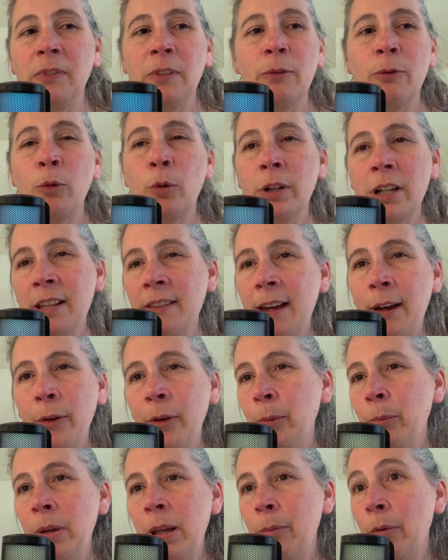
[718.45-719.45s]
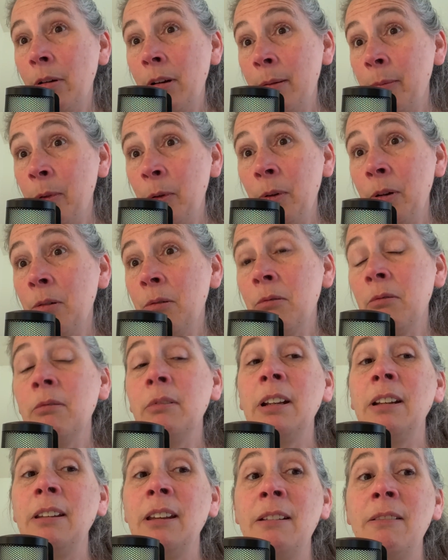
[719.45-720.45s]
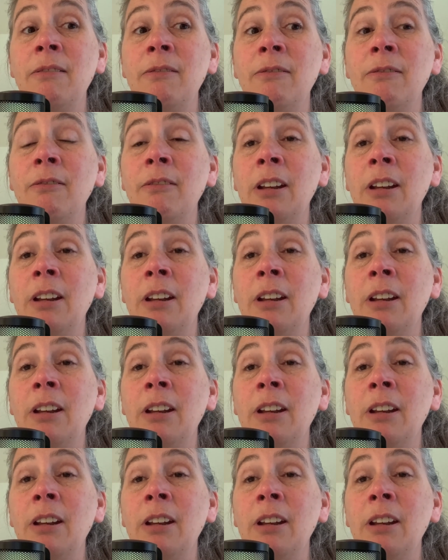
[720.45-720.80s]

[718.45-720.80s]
40,000 people come through, and then